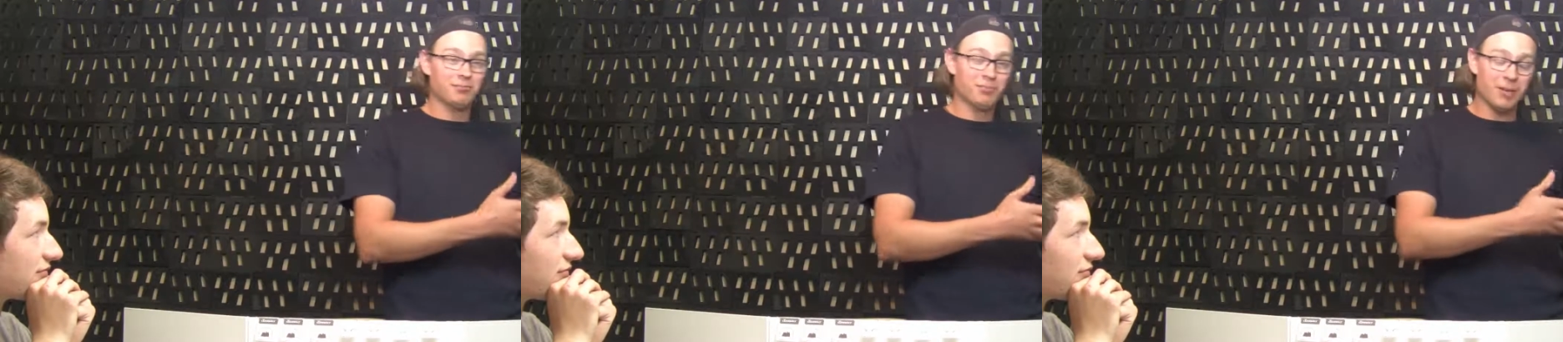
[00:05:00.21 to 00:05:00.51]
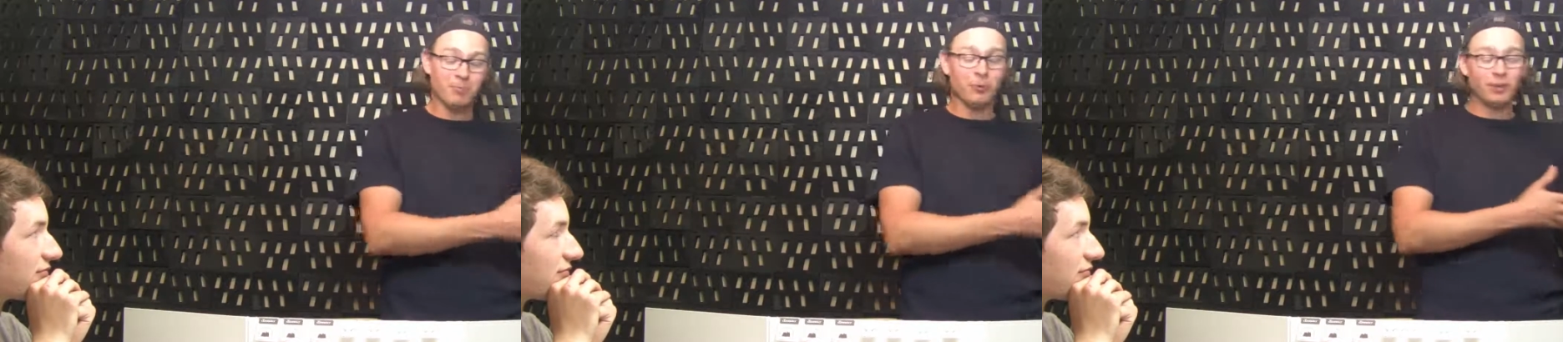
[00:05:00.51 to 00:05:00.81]

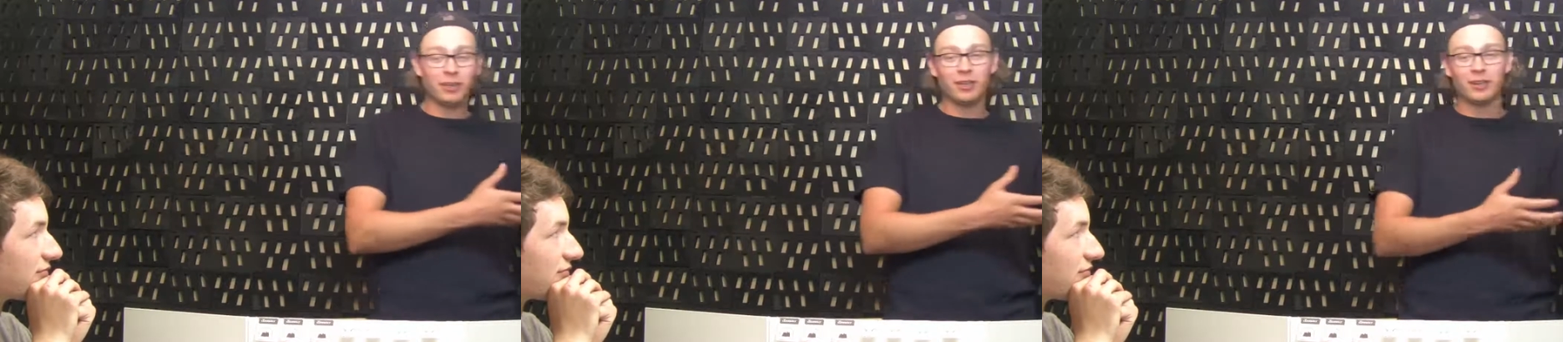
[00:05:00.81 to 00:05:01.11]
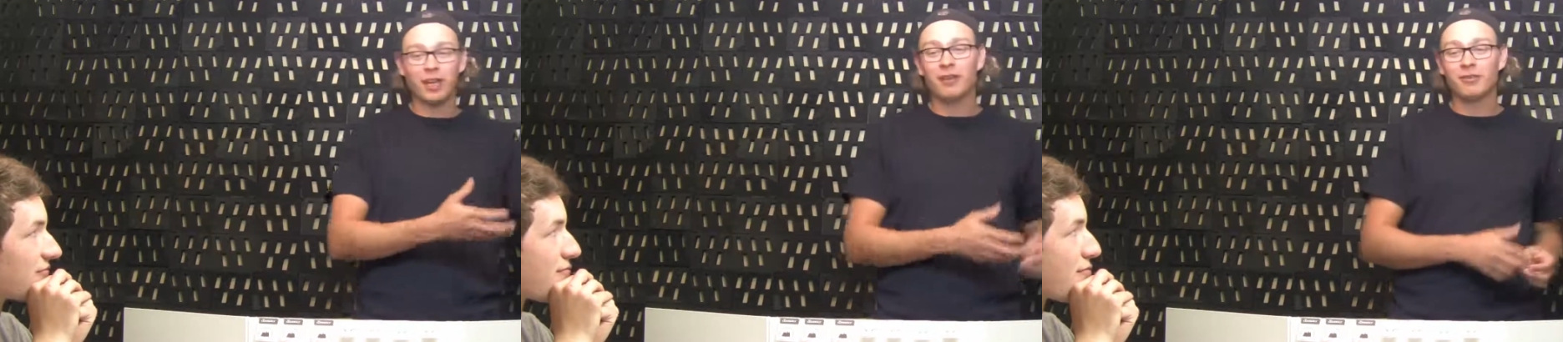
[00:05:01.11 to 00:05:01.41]
Speaker 1: people that are
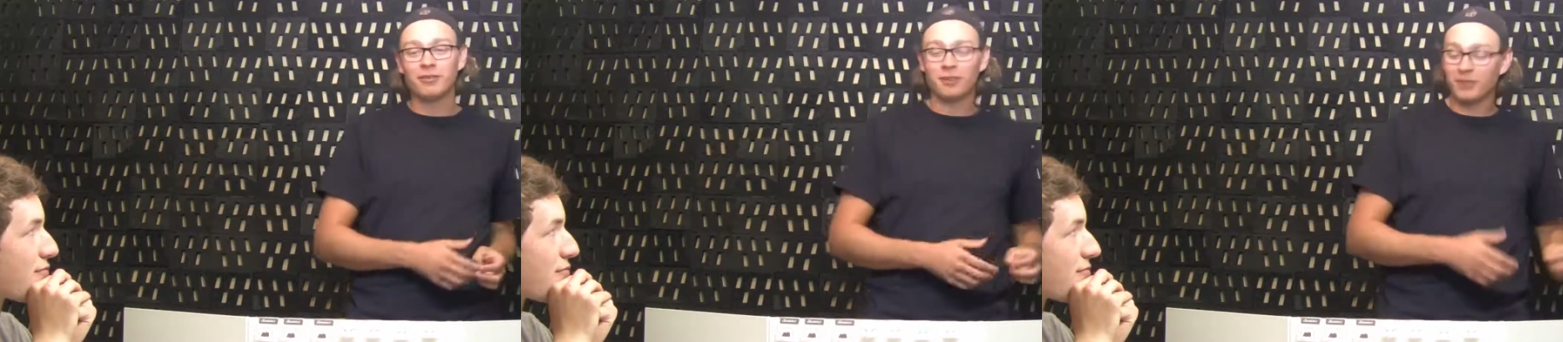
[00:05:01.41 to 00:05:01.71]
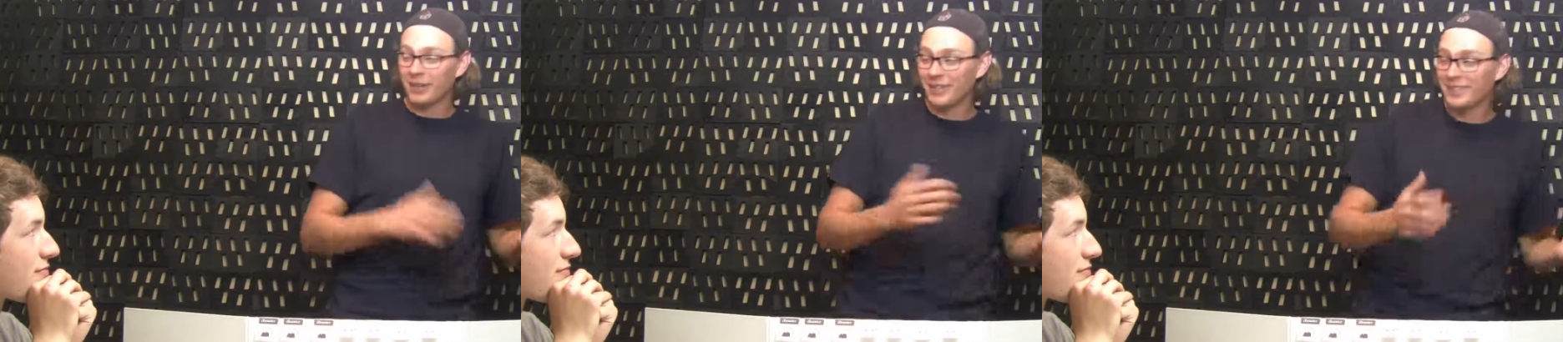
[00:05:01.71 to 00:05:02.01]
left are
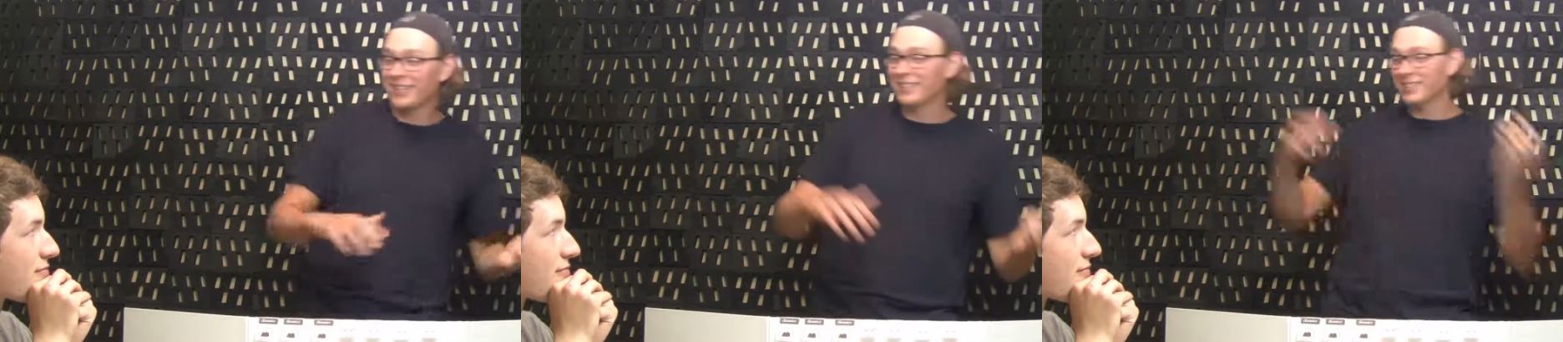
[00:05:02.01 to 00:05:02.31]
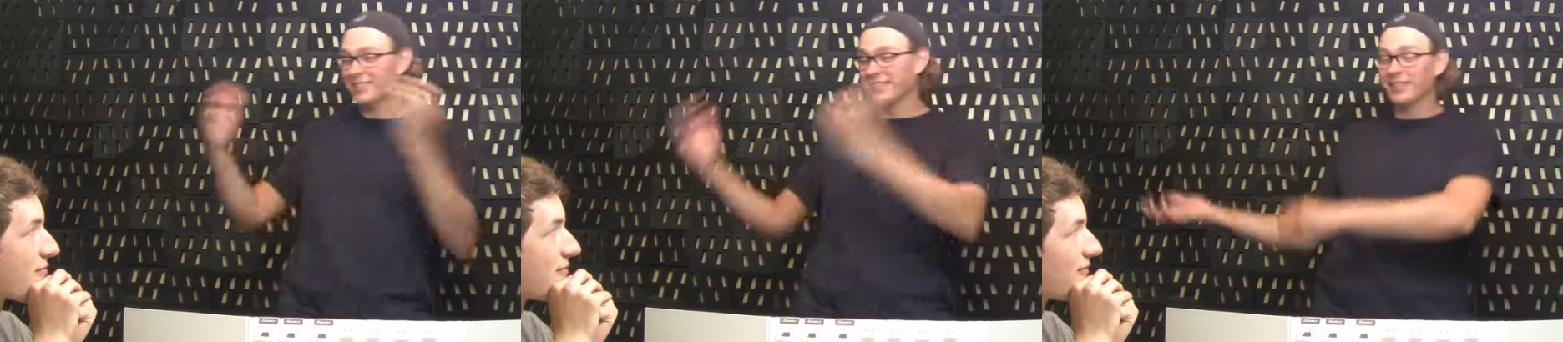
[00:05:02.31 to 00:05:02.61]
very excited to
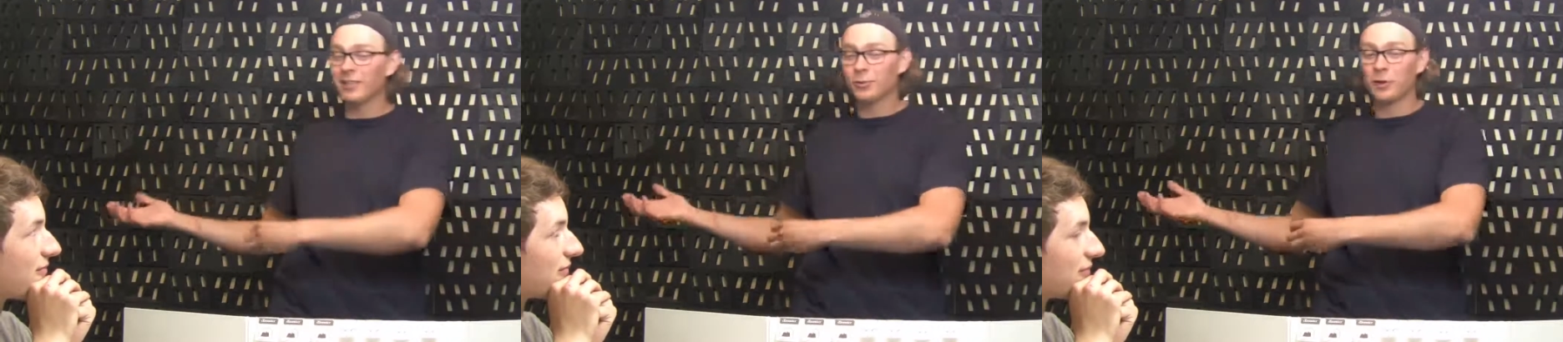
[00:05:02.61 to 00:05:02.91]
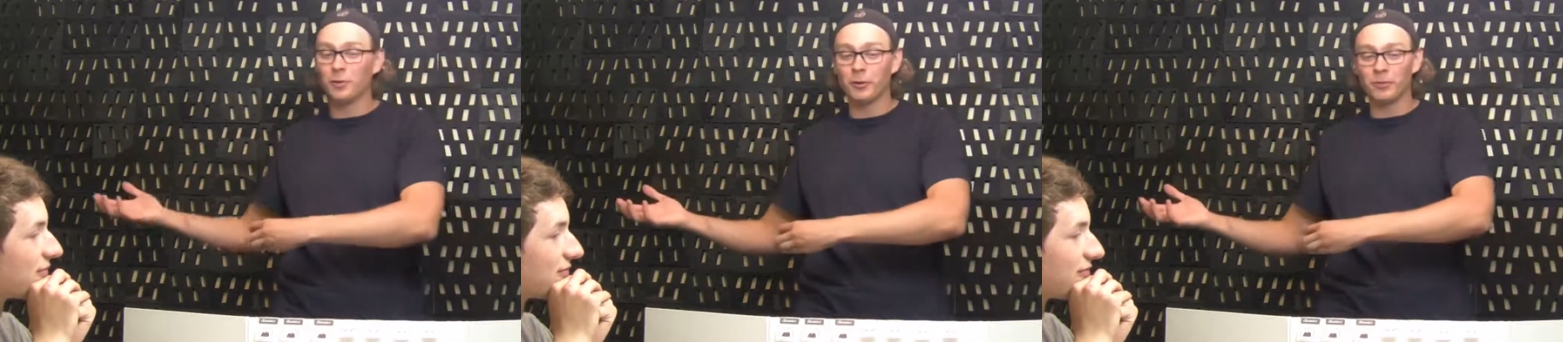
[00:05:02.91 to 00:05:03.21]
see the other
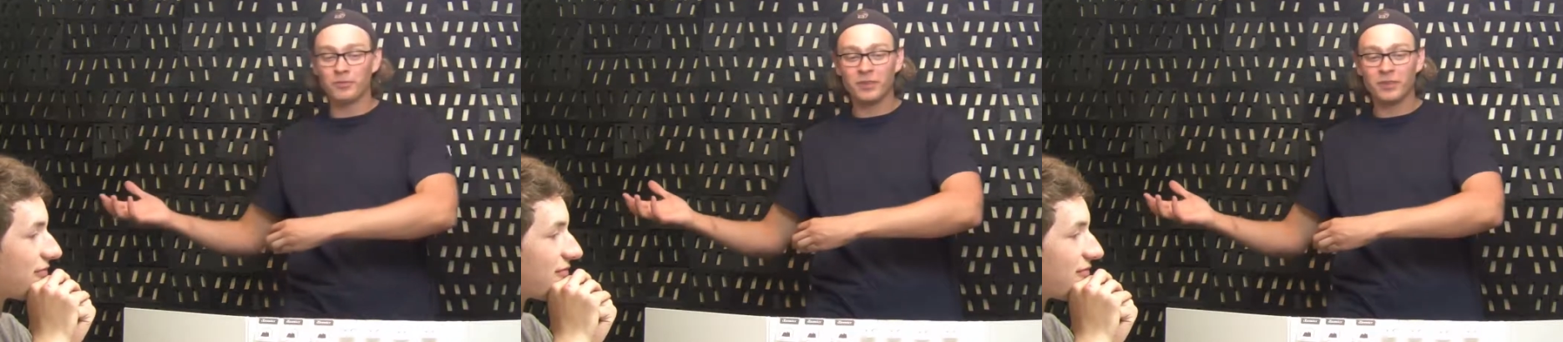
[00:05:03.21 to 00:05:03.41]
people.